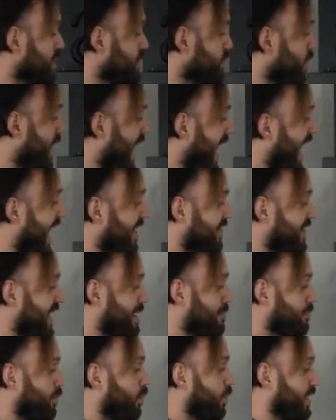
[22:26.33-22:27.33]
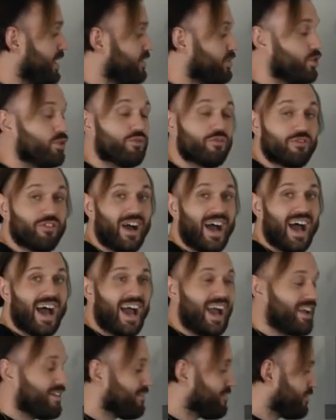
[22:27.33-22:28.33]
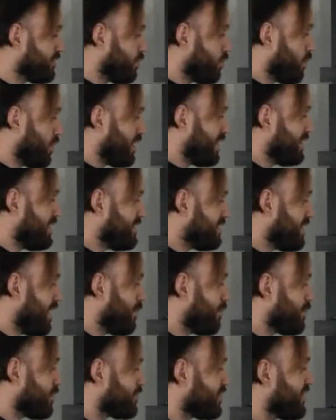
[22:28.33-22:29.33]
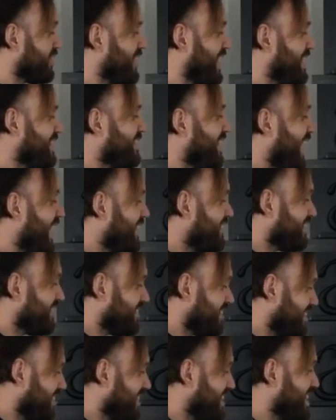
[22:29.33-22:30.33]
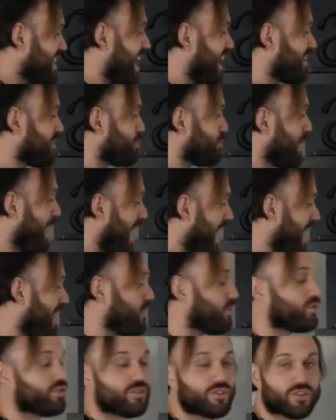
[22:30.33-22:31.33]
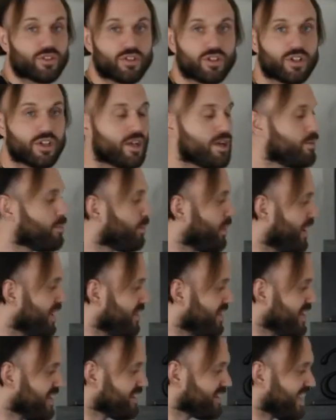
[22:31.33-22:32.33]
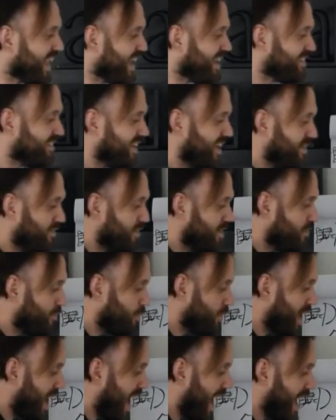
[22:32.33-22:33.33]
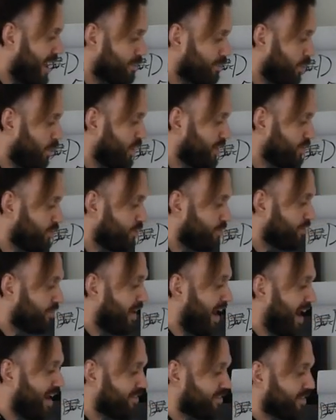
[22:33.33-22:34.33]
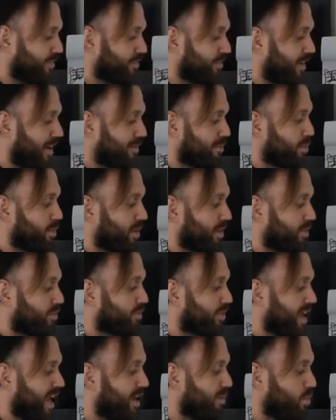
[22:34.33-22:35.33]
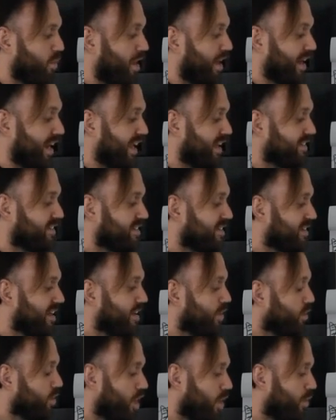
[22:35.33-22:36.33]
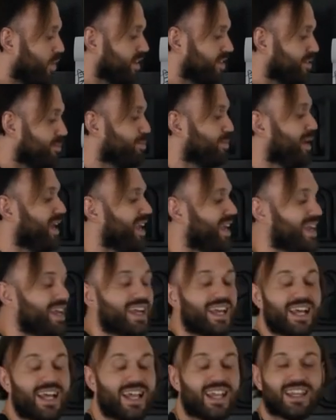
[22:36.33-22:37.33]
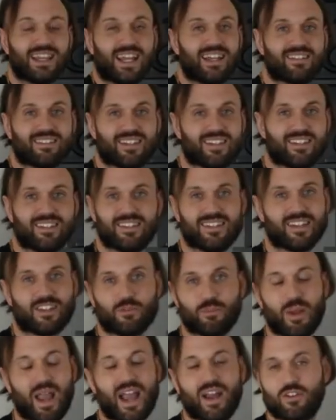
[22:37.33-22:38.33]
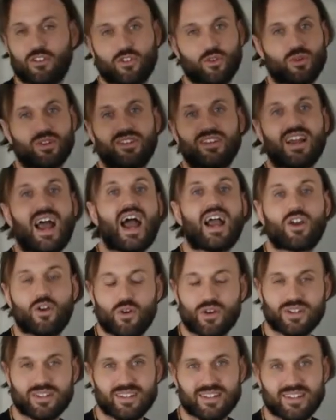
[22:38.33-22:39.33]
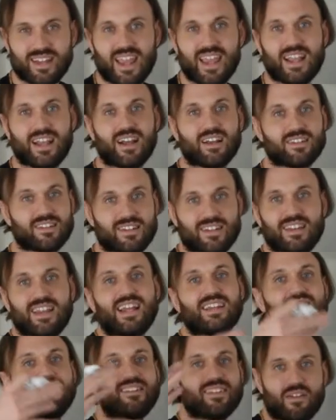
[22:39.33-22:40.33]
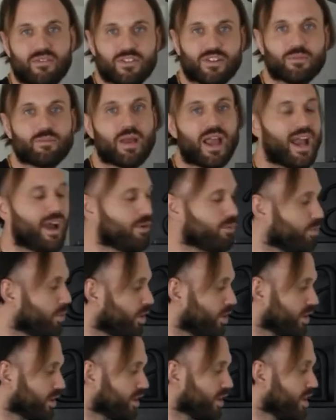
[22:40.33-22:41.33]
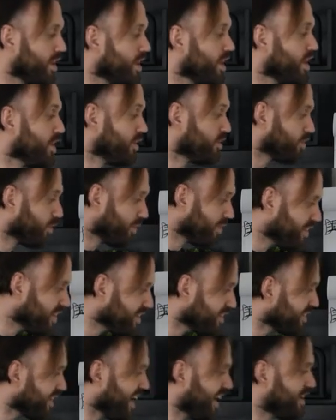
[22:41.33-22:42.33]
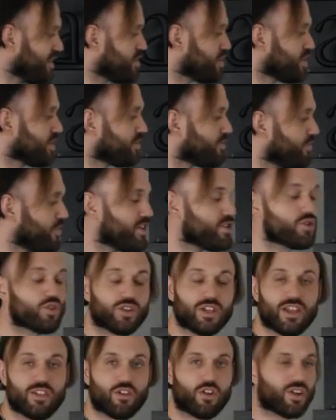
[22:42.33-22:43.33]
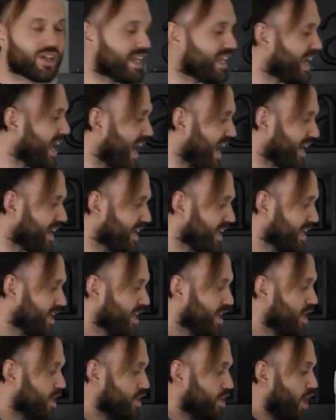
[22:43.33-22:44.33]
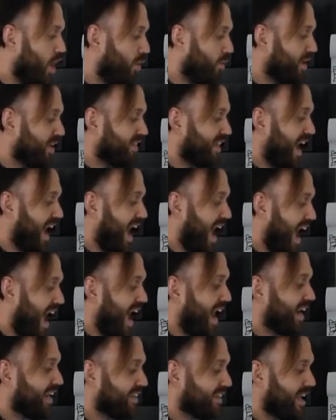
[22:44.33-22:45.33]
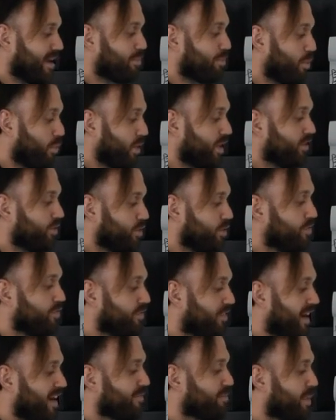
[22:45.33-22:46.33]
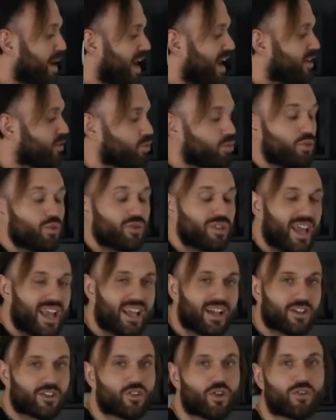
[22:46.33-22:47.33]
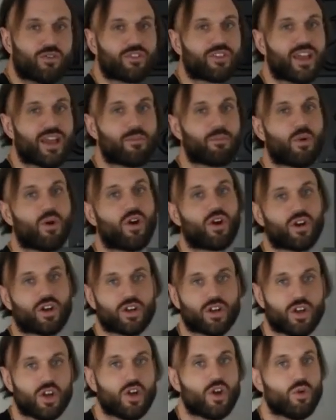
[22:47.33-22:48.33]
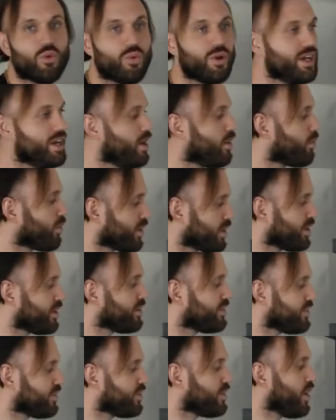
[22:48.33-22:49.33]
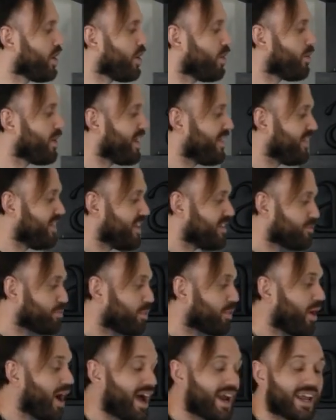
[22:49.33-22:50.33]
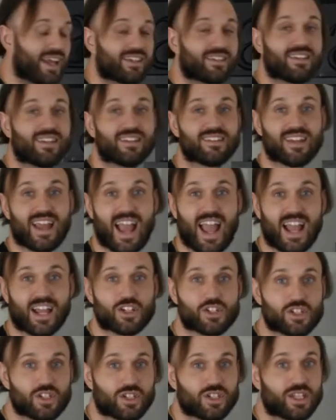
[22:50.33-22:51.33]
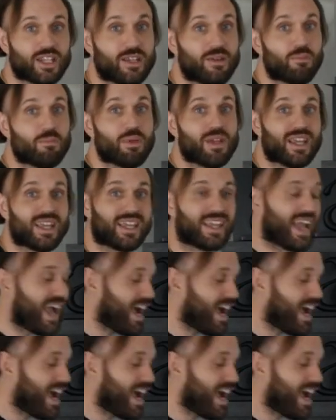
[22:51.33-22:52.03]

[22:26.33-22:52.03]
when you add that 0.25 to one of these numbers, it then takes it to the next pound. But in this case, even if we add 0.25 to 5.381, it's still going to be less than six pounds. So it's not going to take us to that seven pound mark. So in this case, just visually looking at it, knowing that adding that 0.25 pounds won't take us over that mark, we know we're good to go. And this product is actually being